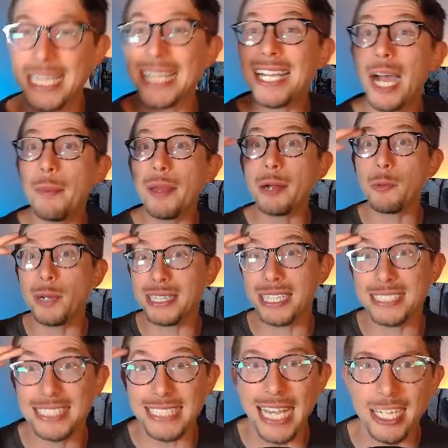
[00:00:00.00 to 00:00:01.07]
They come in with
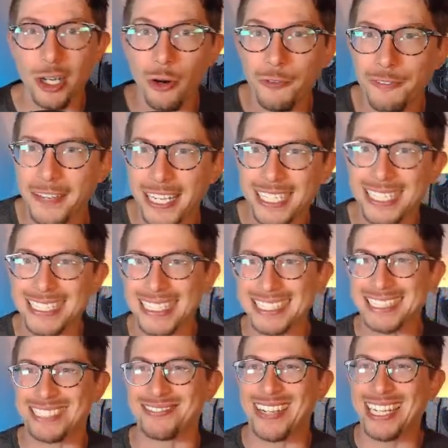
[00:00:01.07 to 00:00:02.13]
a Shadow Vic
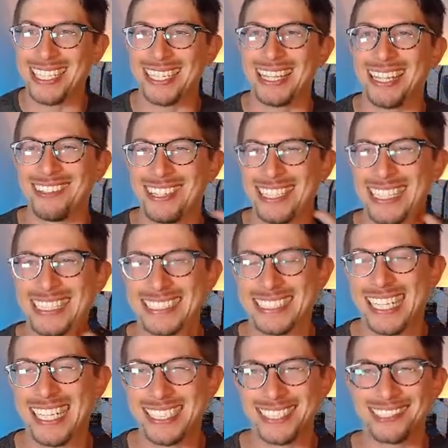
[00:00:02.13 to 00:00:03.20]
against my Alolan
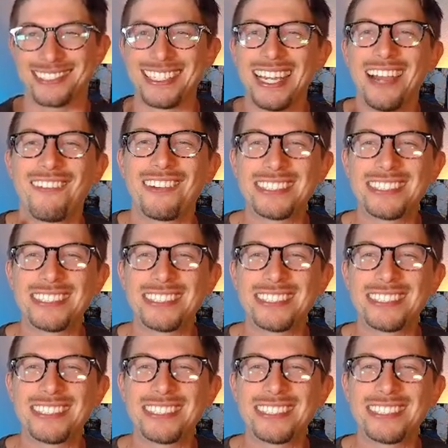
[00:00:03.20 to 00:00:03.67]
Exeggutor.